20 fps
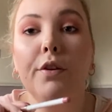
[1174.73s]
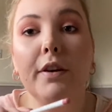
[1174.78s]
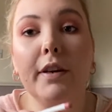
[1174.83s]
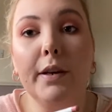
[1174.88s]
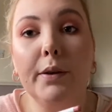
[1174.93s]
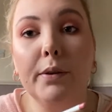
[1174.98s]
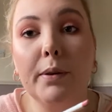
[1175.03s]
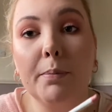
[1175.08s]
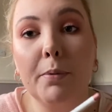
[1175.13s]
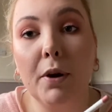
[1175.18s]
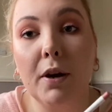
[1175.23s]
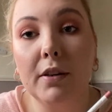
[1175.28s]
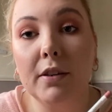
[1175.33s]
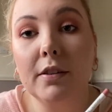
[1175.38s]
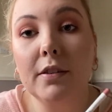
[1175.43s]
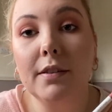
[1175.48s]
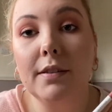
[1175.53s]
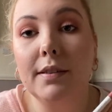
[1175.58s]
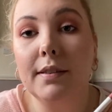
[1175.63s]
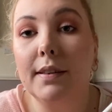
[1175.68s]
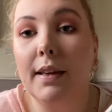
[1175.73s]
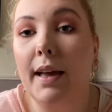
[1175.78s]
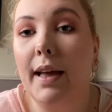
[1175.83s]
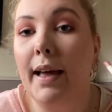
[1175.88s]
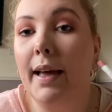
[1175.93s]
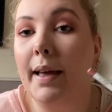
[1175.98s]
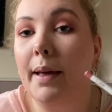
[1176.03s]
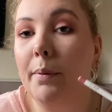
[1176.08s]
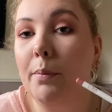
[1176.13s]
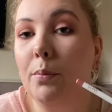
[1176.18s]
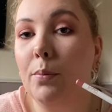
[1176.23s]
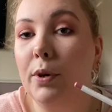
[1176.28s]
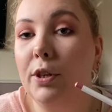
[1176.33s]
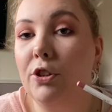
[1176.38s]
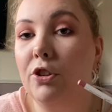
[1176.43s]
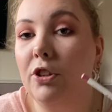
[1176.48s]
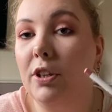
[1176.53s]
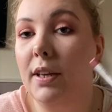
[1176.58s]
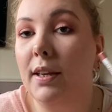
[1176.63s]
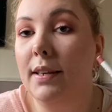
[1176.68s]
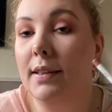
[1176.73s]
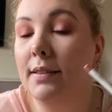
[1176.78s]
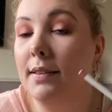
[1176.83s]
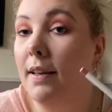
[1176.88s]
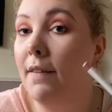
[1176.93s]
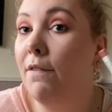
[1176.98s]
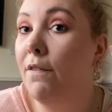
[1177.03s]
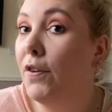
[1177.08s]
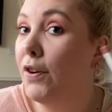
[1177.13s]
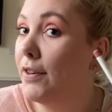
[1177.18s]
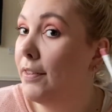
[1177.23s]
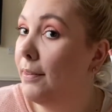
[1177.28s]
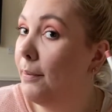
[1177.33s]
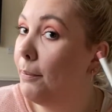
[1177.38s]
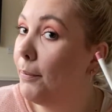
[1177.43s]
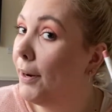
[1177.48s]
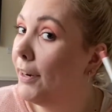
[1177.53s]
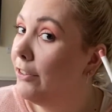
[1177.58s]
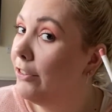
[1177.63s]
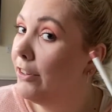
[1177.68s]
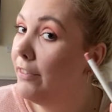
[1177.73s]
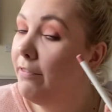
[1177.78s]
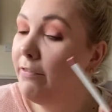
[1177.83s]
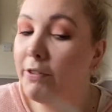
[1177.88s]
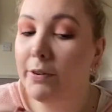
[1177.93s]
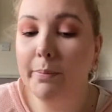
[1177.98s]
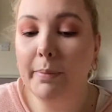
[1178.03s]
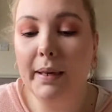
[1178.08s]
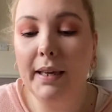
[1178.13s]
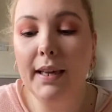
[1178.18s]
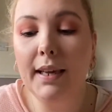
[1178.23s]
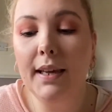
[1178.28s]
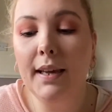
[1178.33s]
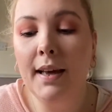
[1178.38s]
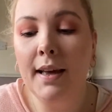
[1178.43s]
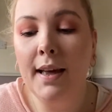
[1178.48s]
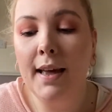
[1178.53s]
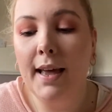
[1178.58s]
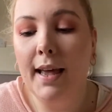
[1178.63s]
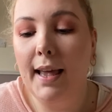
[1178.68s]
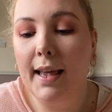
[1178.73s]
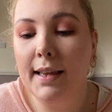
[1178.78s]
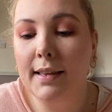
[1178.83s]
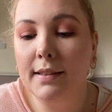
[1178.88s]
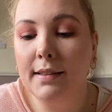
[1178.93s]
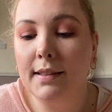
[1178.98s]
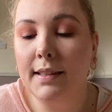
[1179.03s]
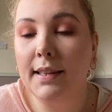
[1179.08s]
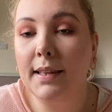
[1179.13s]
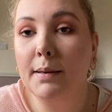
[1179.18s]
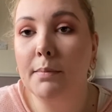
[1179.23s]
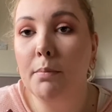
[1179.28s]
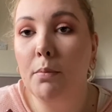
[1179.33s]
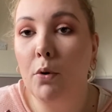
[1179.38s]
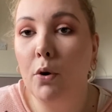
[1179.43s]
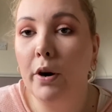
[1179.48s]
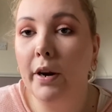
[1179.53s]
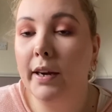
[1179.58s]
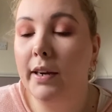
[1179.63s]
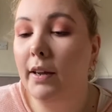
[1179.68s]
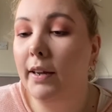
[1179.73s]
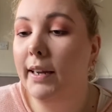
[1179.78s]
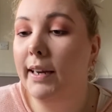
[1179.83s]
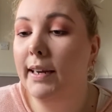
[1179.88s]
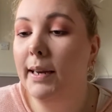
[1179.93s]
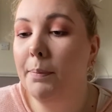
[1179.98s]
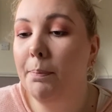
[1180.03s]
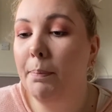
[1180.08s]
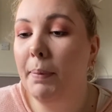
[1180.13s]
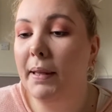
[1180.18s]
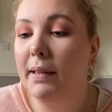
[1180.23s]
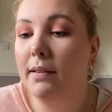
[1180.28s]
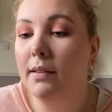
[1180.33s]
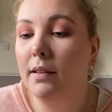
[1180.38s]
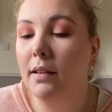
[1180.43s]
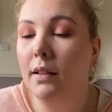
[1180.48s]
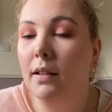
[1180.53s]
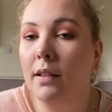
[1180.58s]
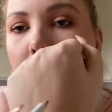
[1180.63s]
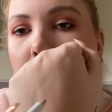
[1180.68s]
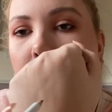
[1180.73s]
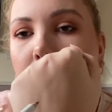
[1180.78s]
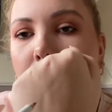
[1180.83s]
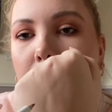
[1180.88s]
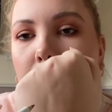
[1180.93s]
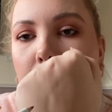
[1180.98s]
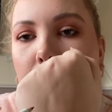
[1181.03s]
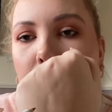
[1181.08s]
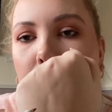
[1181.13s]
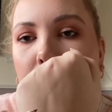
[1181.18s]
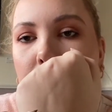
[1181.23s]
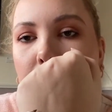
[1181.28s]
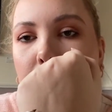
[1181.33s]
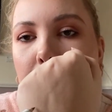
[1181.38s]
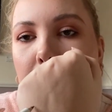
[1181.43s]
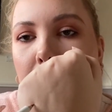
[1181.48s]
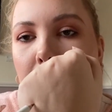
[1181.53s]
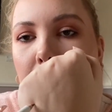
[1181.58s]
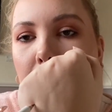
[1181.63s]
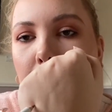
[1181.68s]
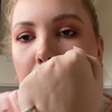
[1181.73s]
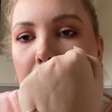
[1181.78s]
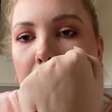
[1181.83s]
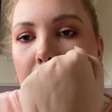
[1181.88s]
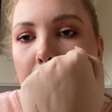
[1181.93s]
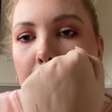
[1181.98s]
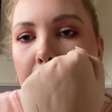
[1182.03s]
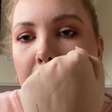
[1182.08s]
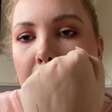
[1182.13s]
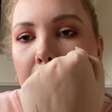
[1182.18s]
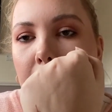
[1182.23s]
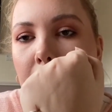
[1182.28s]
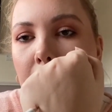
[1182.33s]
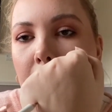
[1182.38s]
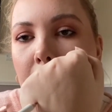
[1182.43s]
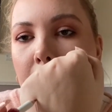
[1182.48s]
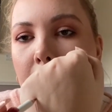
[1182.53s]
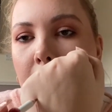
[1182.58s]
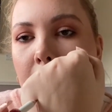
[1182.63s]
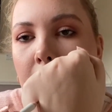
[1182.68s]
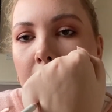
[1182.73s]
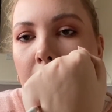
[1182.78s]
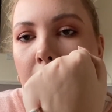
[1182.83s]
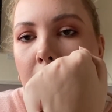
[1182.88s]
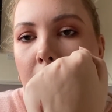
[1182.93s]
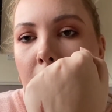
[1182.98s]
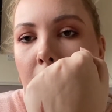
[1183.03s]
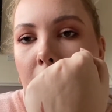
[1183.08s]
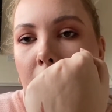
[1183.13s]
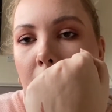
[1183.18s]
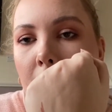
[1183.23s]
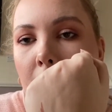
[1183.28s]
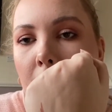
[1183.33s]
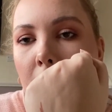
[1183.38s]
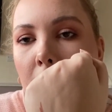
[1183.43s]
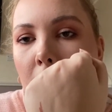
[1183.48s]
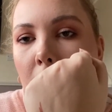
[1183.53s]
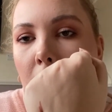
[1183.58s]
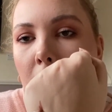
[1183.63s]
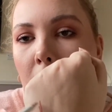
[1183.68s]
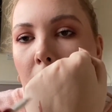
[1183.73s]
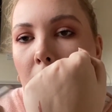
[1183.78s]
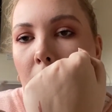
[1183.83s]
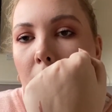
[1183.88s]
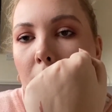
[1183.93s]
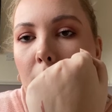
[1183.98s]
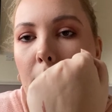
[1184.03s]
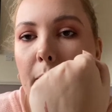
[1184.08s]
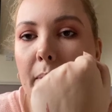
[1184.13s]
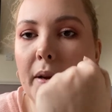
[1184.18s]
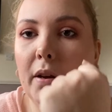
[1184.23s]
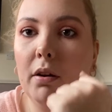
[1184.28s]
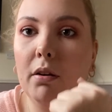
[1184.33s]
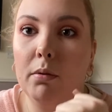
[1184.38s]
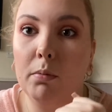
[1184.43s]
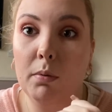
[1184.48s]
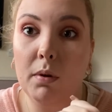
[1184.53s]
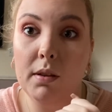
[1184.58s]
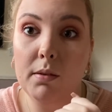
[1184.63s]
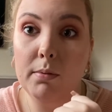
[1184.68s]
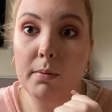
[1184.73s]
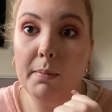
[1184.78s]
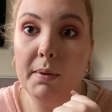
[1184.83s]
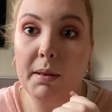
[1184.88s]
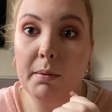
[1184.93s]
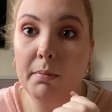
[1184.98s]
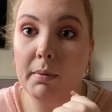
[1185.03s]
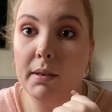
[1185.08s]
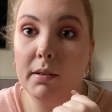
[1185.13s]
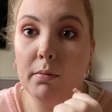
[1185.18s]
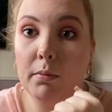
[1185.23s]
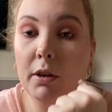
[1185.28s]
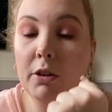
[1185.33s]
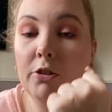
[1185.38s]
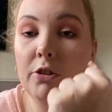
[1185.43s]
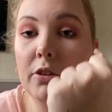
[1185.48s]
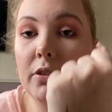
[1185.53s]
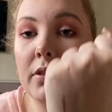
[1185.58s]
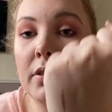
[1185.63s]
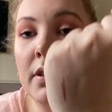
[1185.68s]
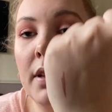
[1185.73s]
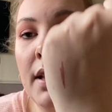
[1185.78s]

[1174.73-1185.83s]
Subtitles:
Luna product, which is a first impression for me, is the Morganite lip pencil. I'll just swatch a bit on the back of my hand there. Oh my god, what is with me and my swatches?